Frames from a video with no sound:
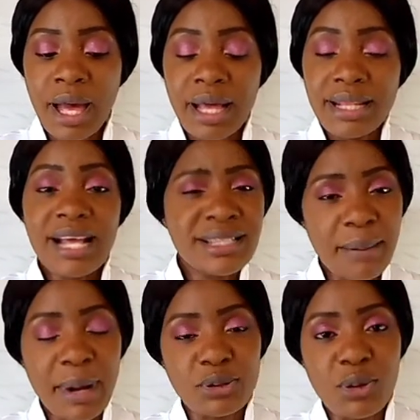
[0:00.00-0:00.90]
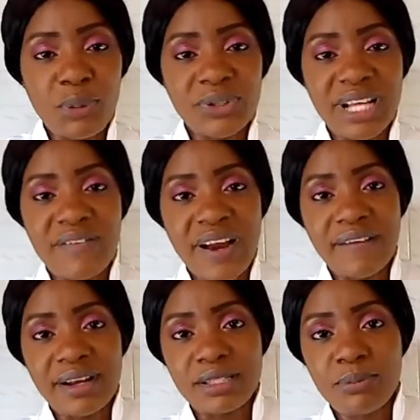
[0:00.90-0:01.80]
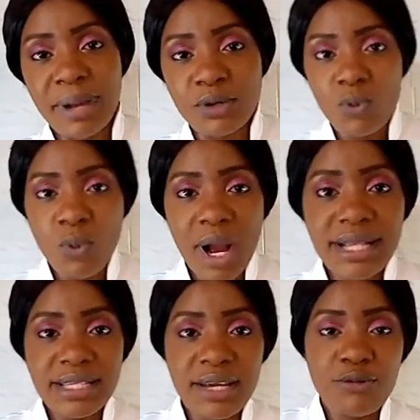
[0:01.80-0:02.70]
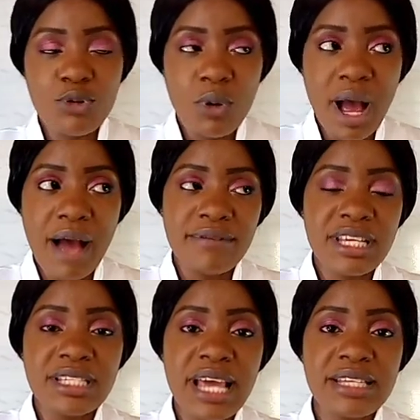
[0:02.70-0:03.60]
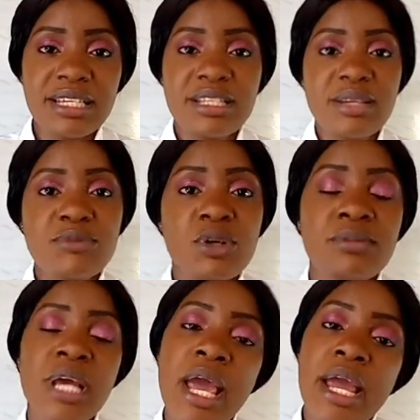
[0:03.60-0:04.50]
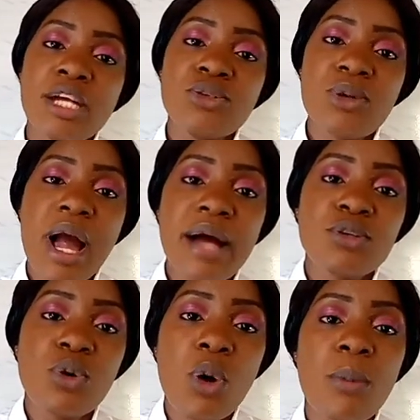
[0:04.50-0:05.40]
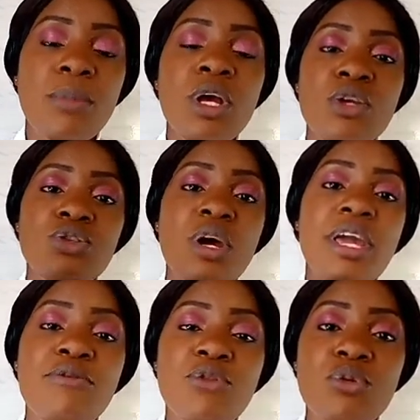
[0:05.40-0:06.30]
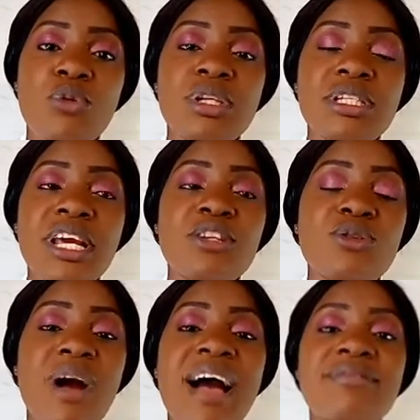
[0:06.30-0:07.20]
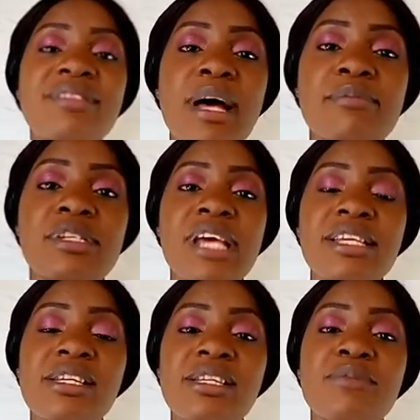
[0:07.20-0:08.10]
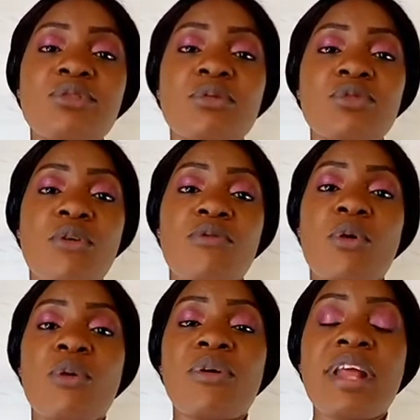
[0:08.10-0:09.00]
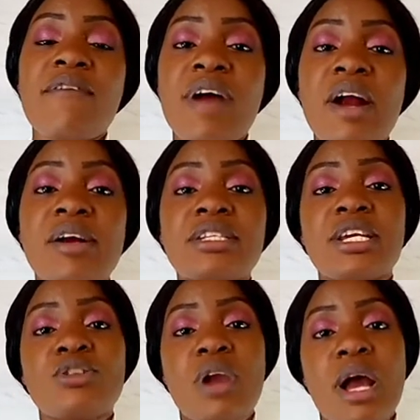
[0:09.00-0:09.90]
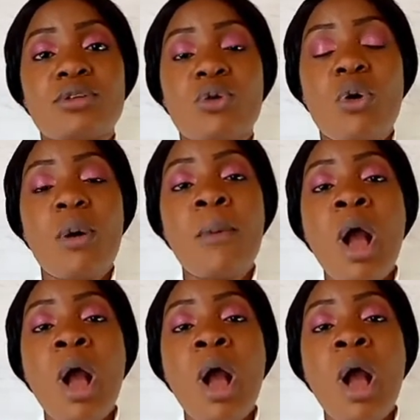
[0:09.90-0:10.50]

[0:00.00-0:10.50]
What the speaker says: that's about coronavirus. But what if you have these signs and symptoms and you are at home? So if you intend to have some signs and symptoms of coronavirus and you are at home,